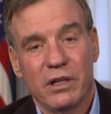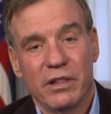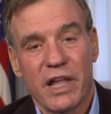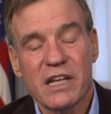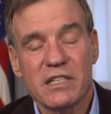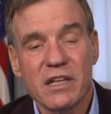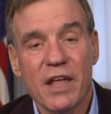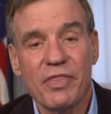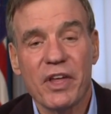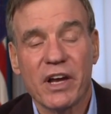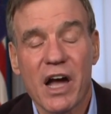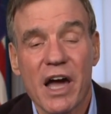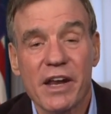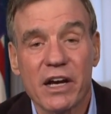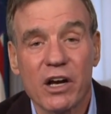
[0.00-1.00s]
that's not the
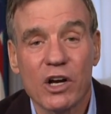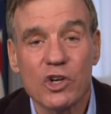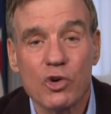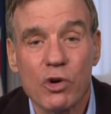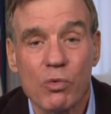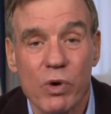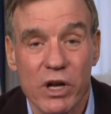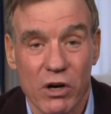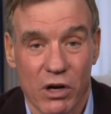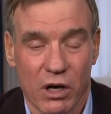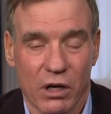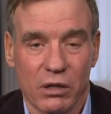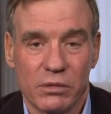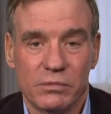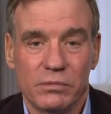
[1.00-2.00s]
kind of country we
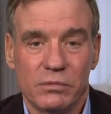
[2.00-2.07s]
are.